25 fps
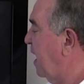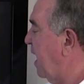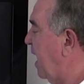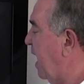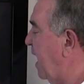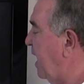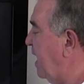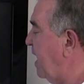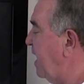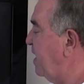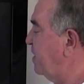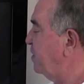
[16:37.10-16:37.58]

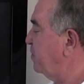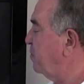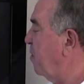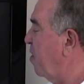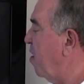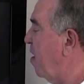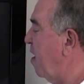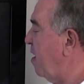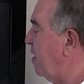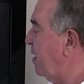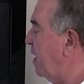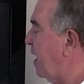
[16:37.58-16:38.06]
at each
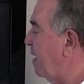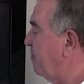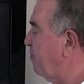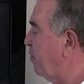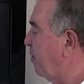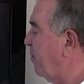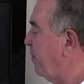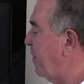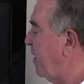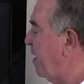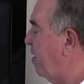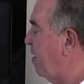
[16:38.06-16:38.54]
mark, and
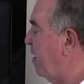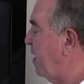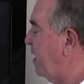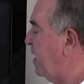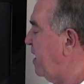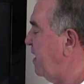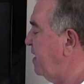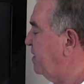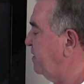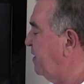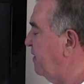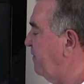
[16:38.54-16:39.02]
prepare
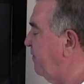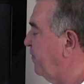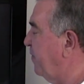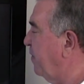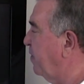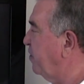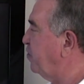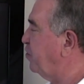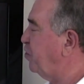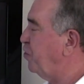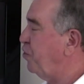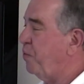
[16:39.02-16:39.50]
adhesive for
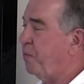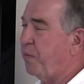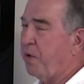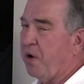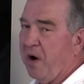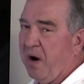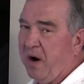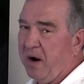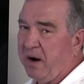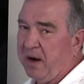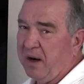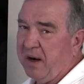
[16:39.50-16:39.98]
a
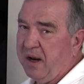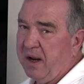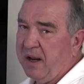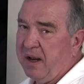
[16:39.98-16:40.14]
2-part.